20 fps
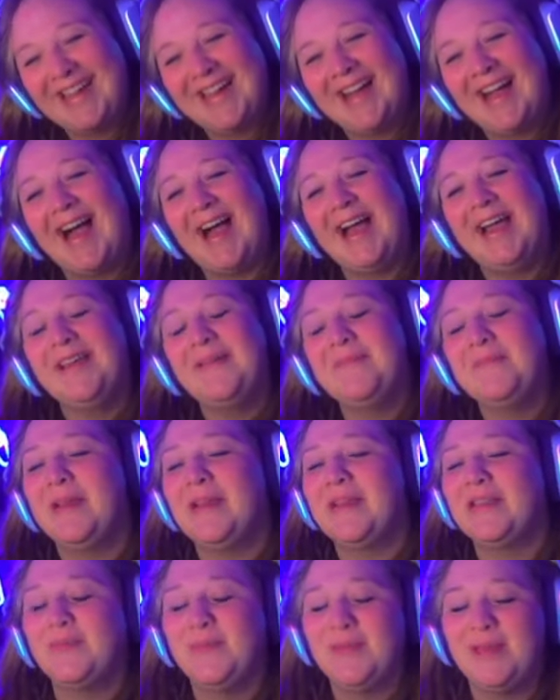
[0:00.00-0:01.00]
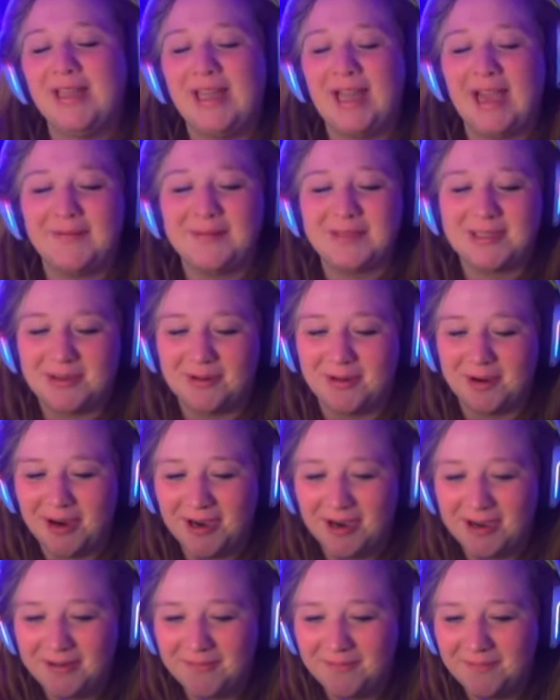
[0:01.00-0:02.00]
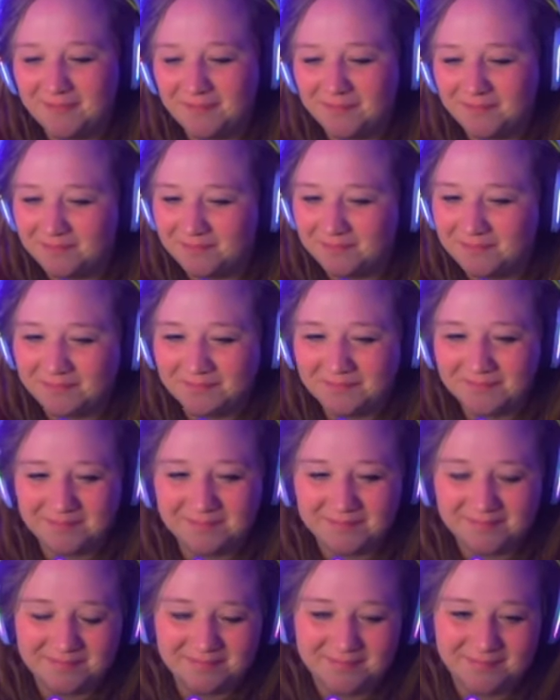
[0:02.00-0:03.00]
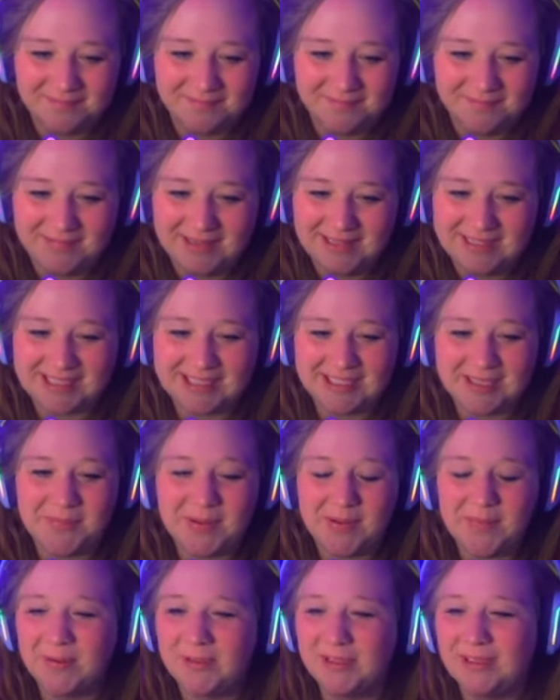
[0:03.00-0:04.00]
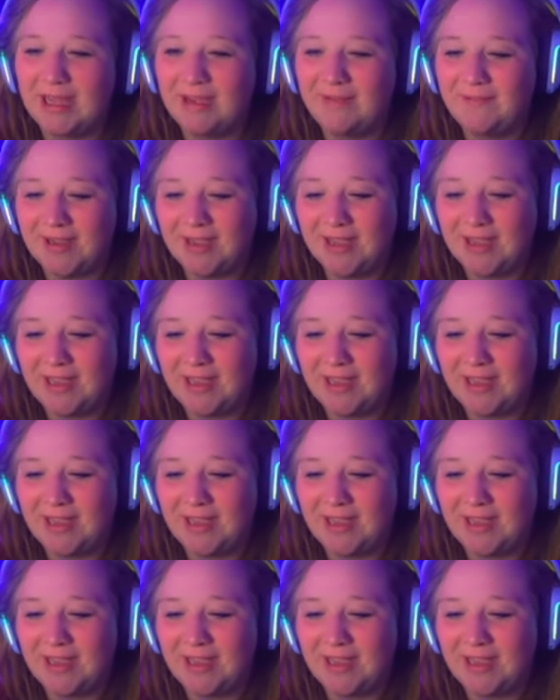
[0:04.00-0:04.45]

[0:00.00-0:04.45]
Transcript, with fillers: I, it makes me laugh so hard. Because some people love it